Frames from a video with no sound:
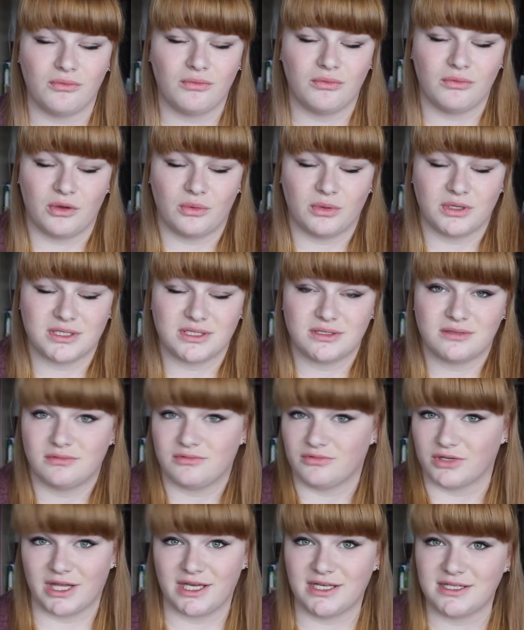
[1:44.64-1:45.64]
that was
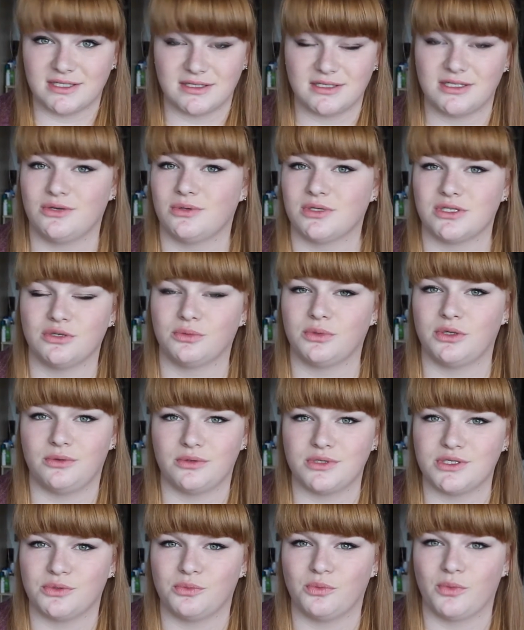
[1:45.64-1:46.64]
related to USW
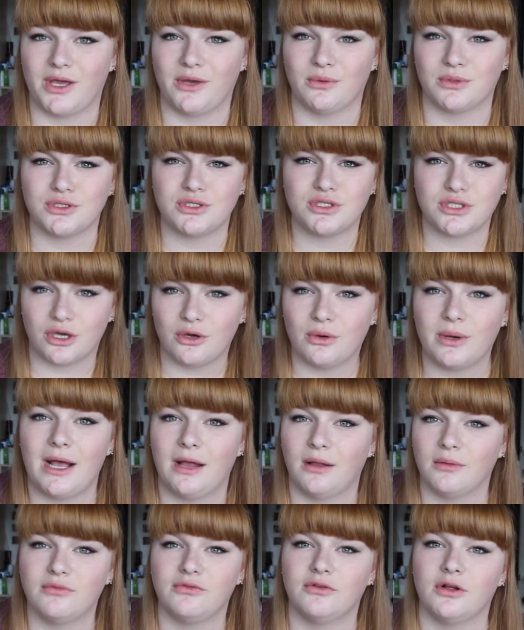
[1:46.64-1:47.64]
in some way, was so
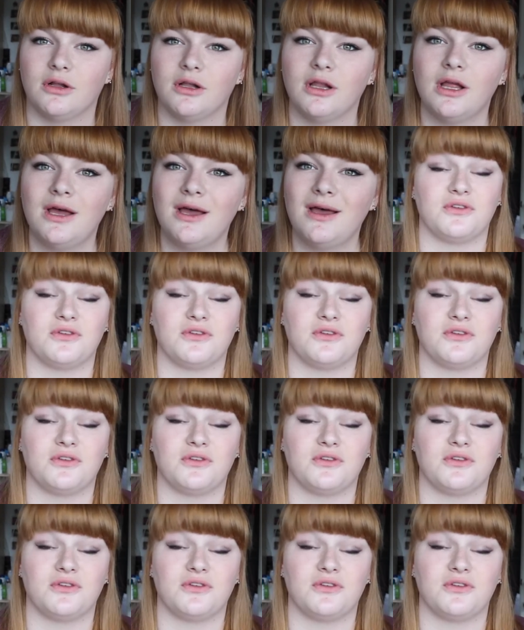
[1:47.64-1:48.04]
helpful.